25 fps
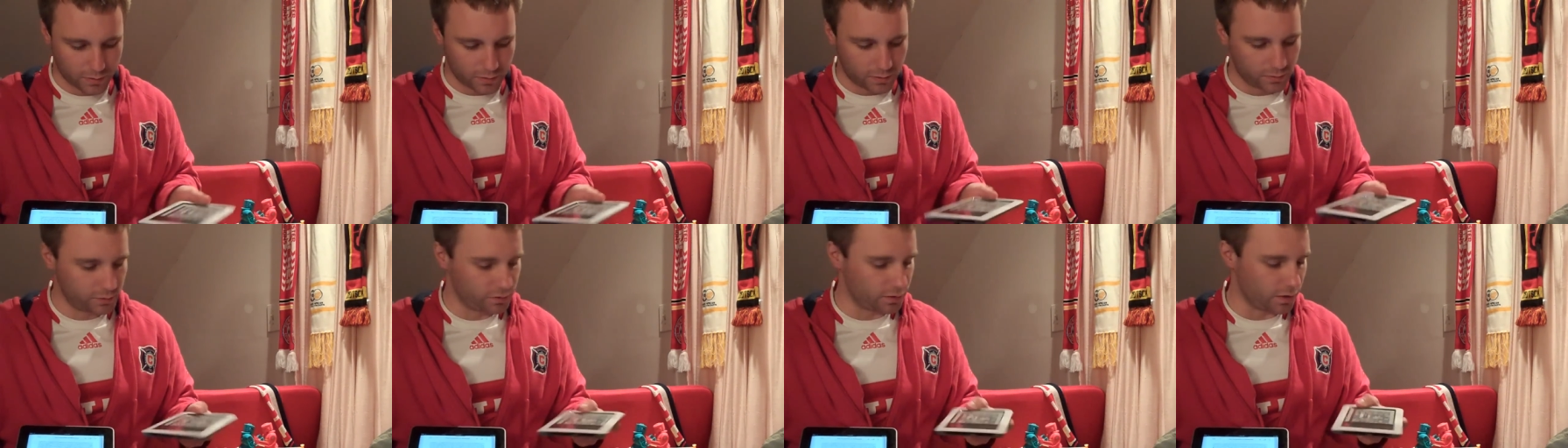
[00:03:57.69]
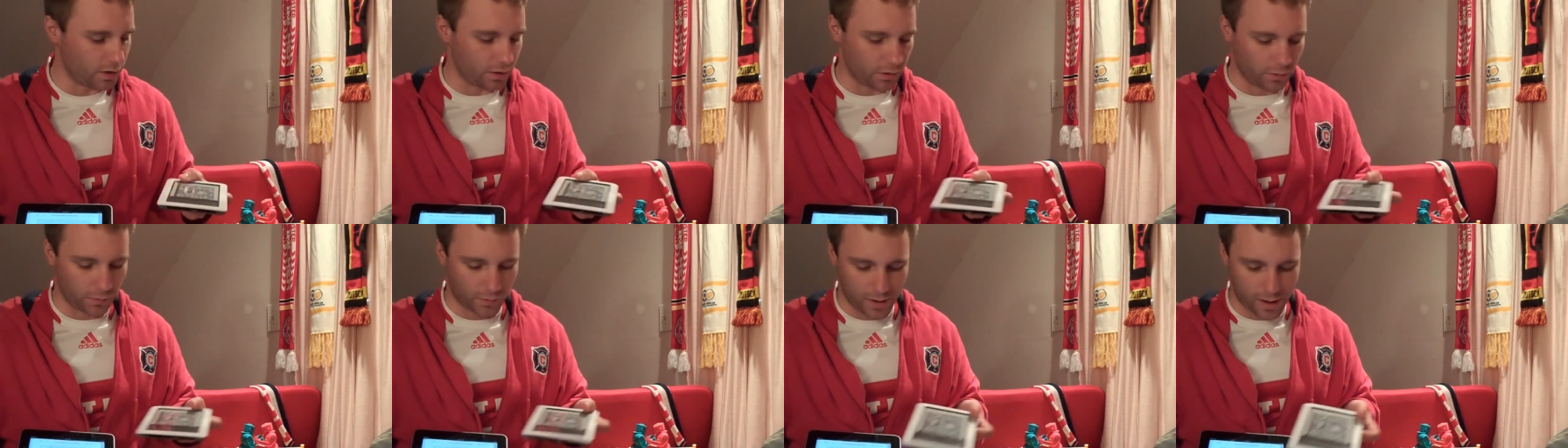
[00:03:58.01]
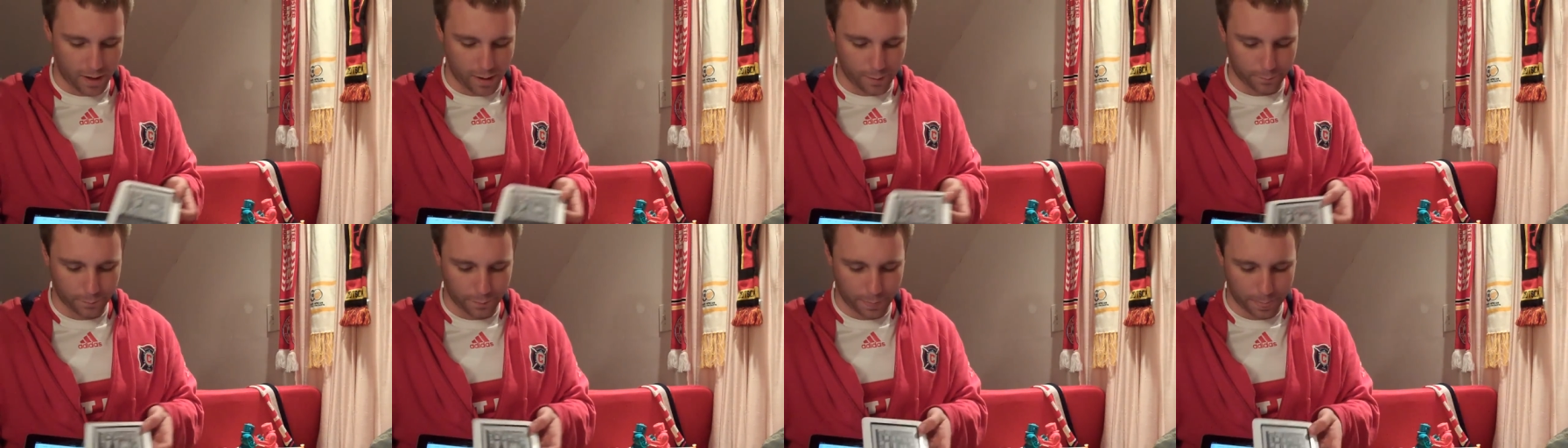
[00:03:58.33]
So,
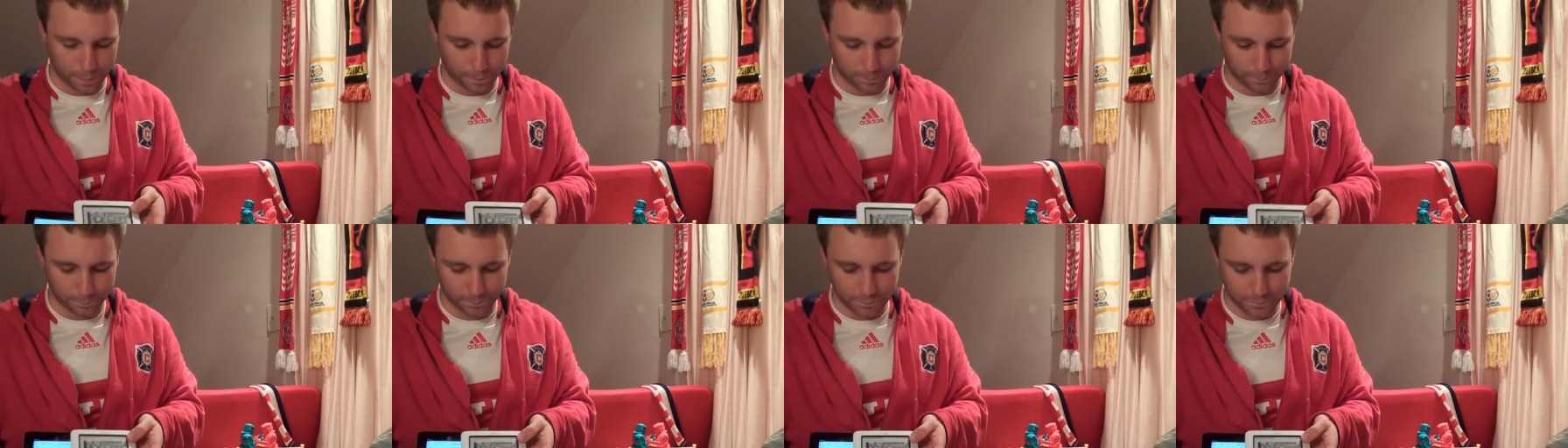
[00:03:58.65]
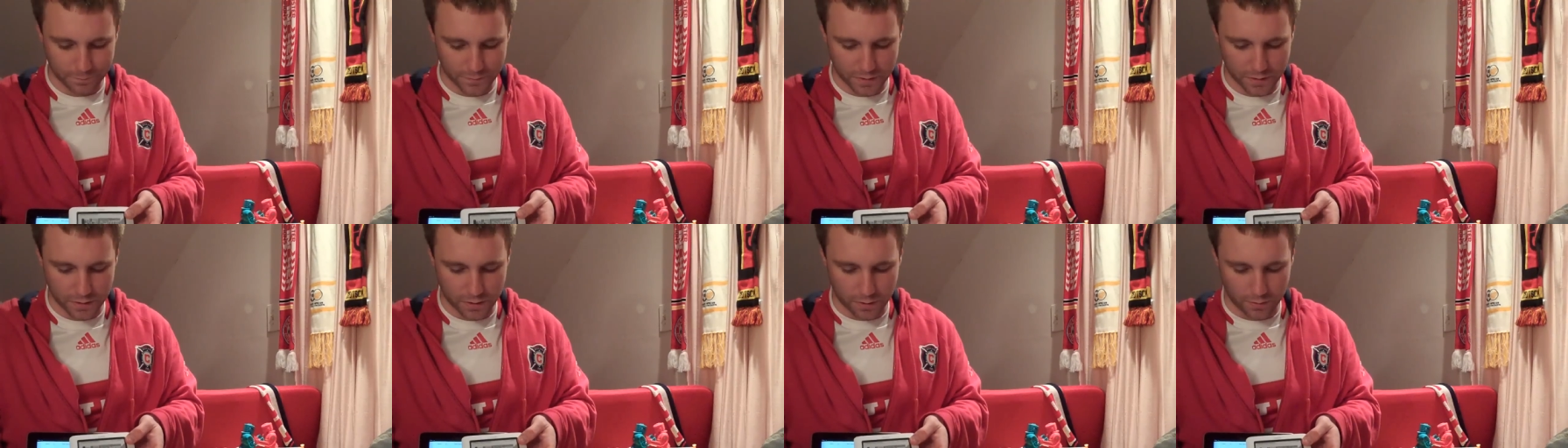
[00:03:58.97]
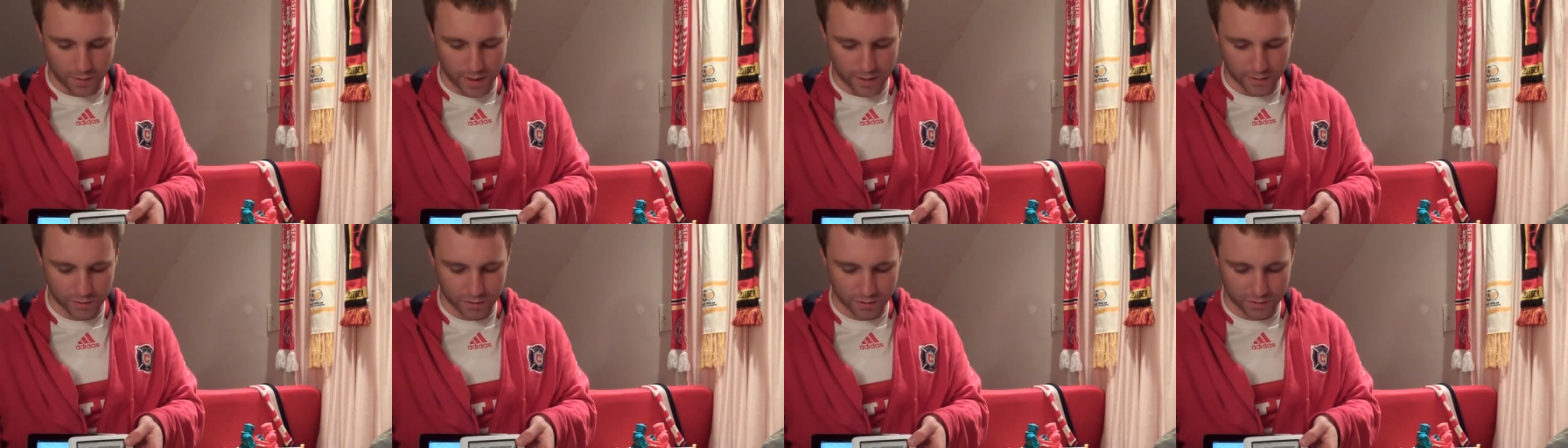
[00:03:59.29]

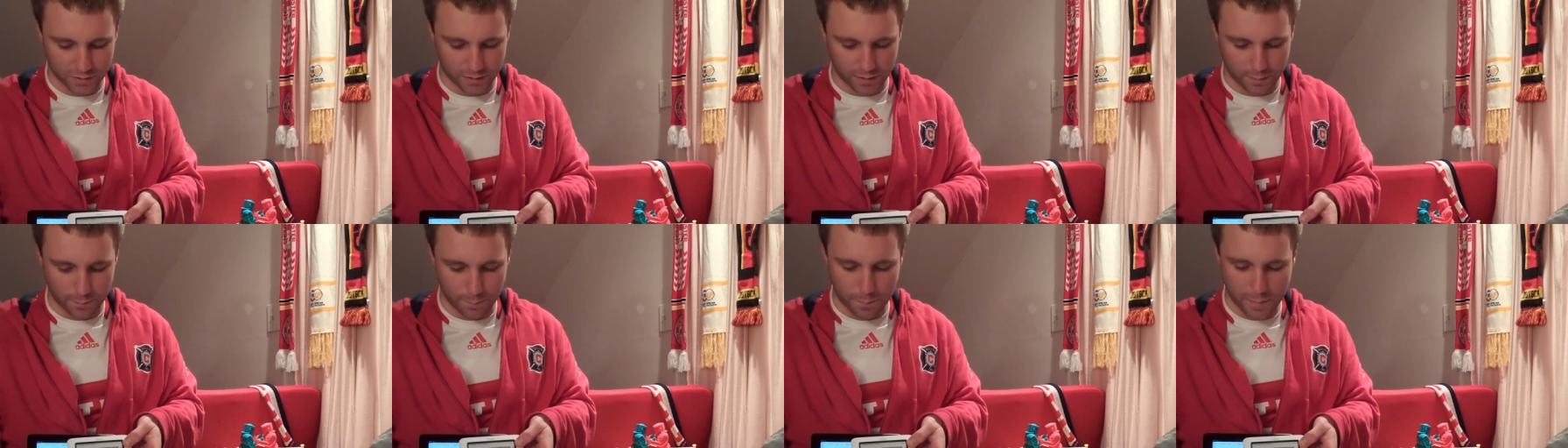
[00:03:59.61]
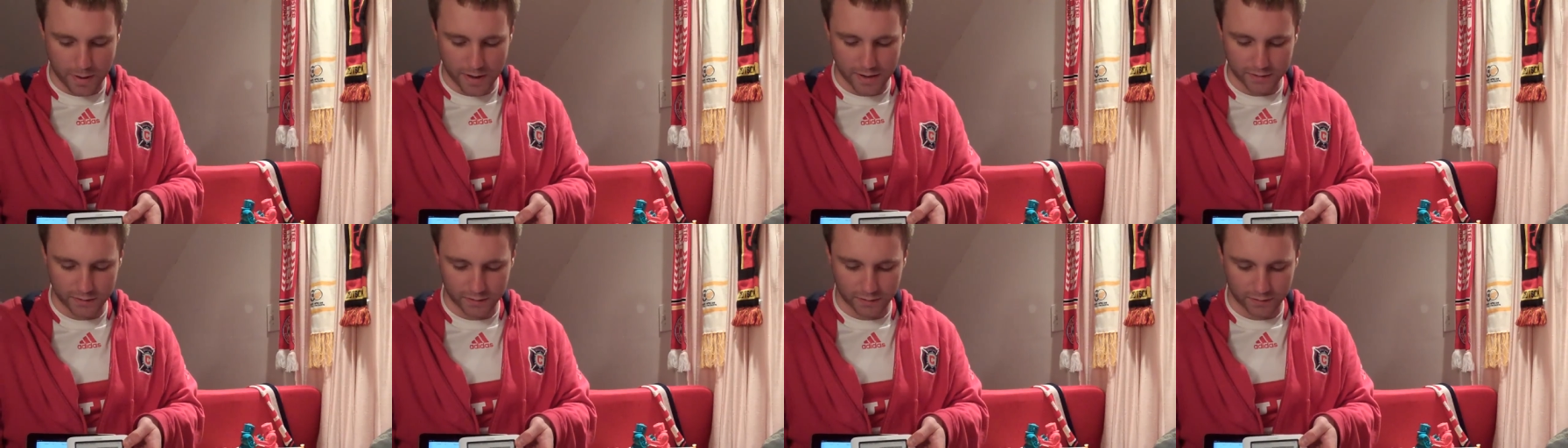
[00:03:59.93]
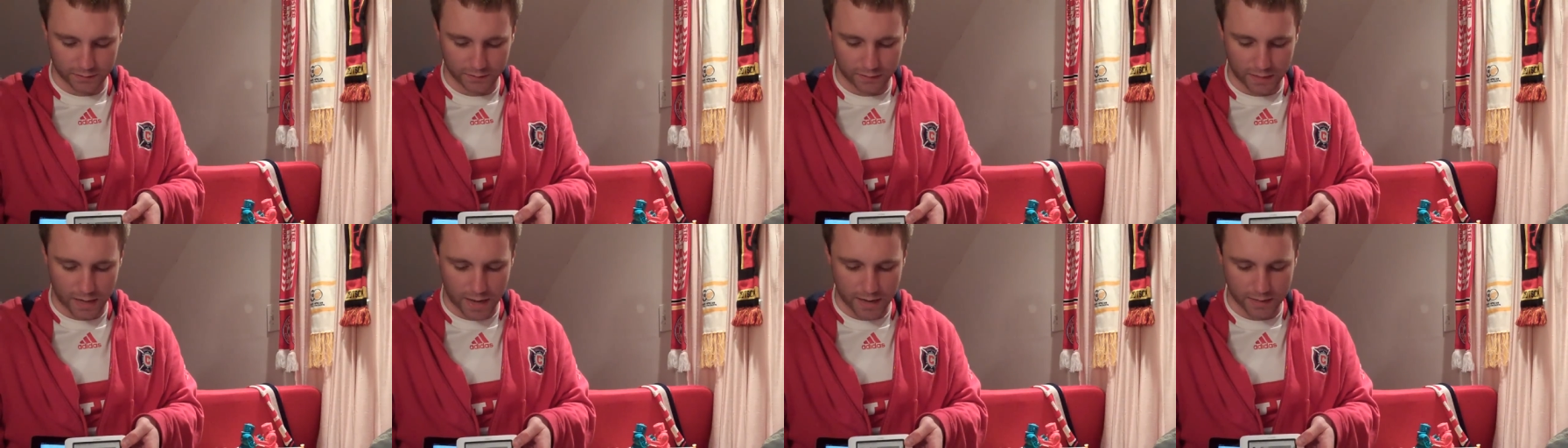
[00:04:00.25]
that's just an amazing
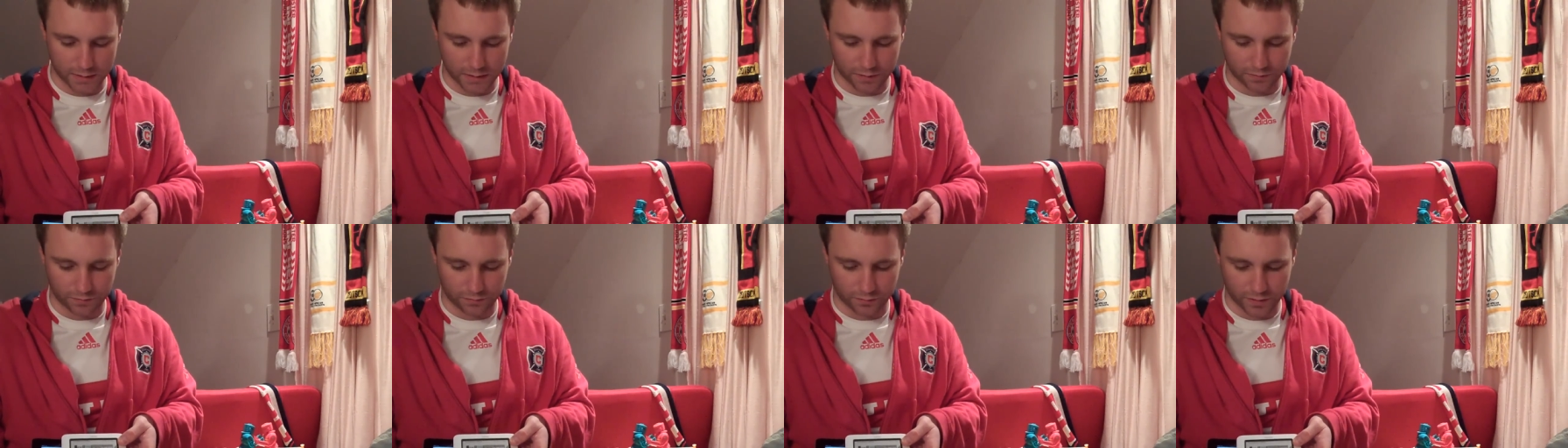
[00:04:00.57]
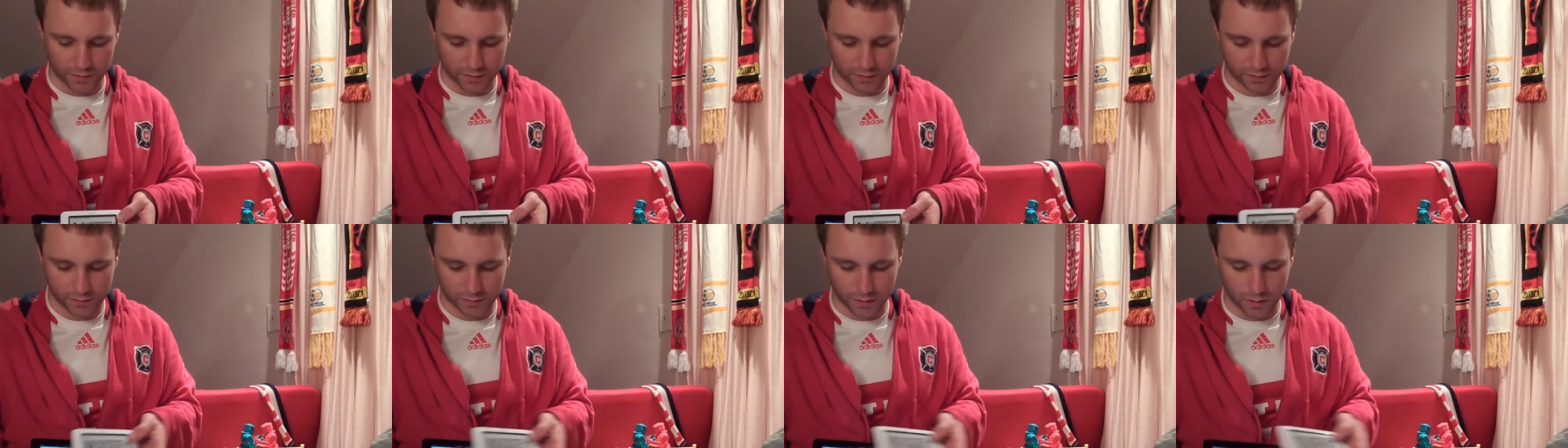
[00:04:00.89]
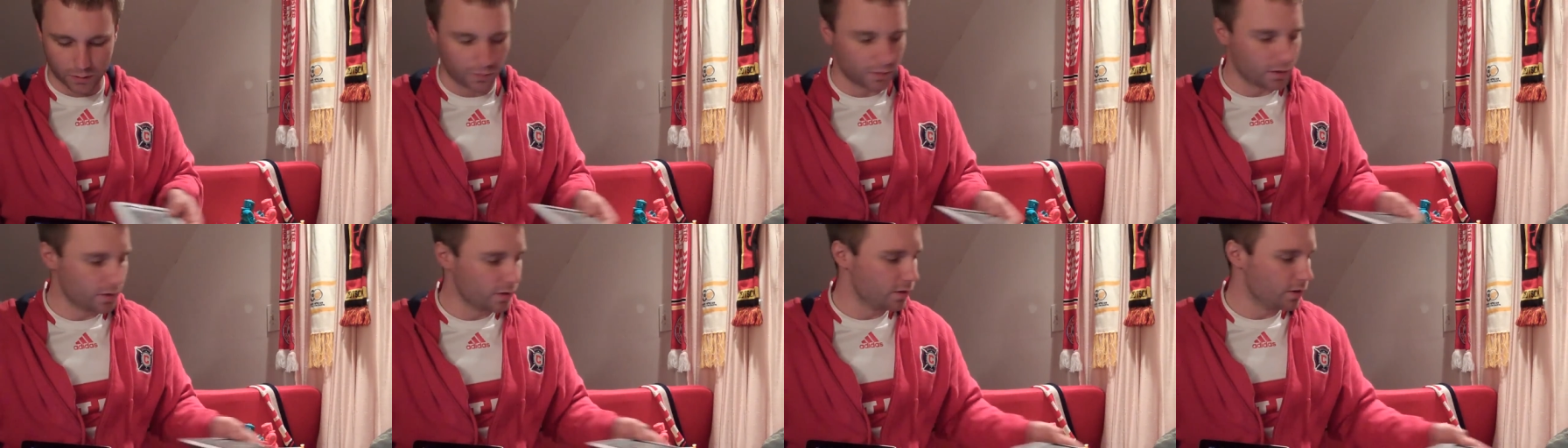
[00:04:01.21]
size difference.
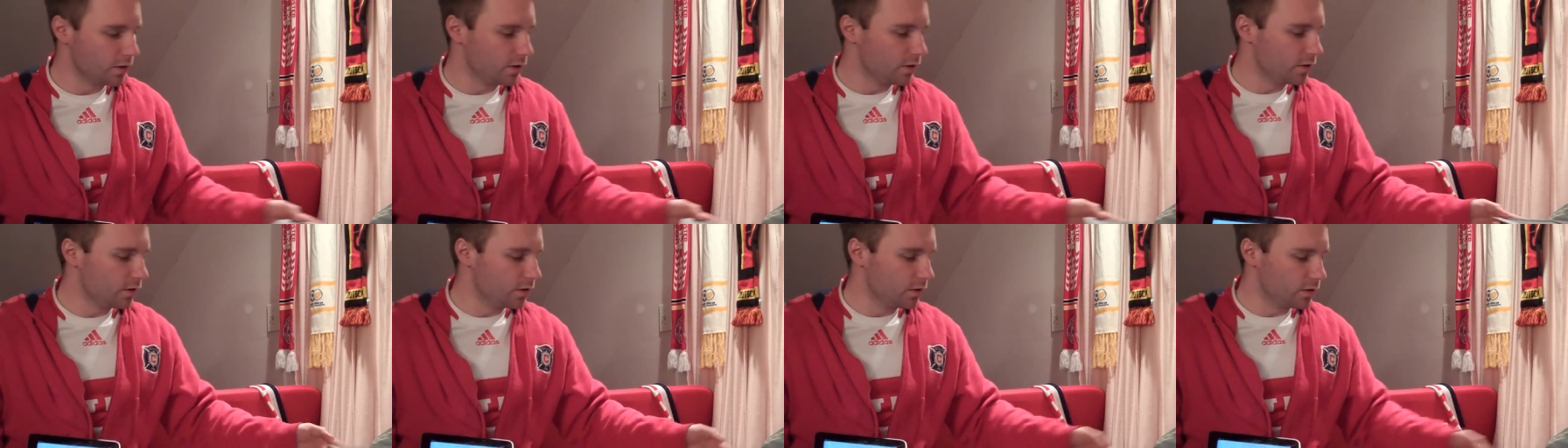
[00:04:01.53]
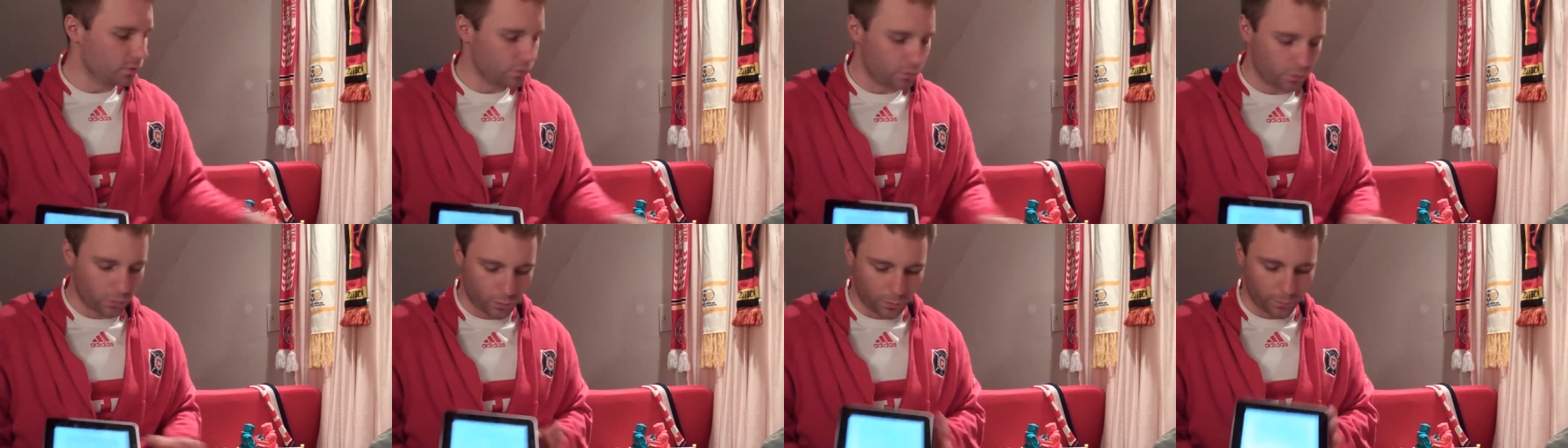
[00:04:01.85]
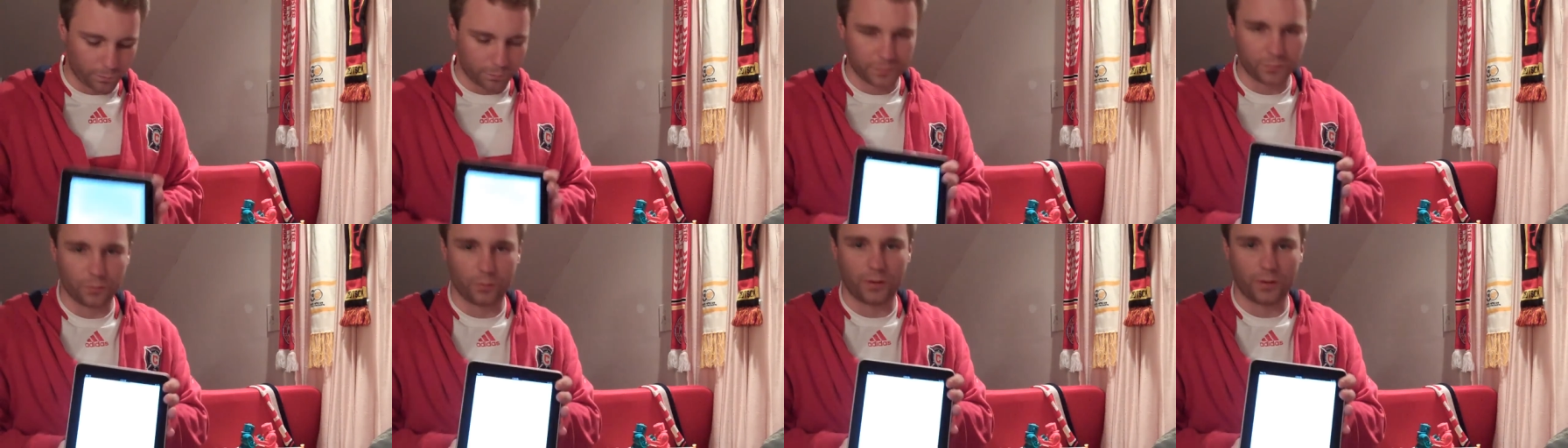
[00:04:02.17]
So, cool.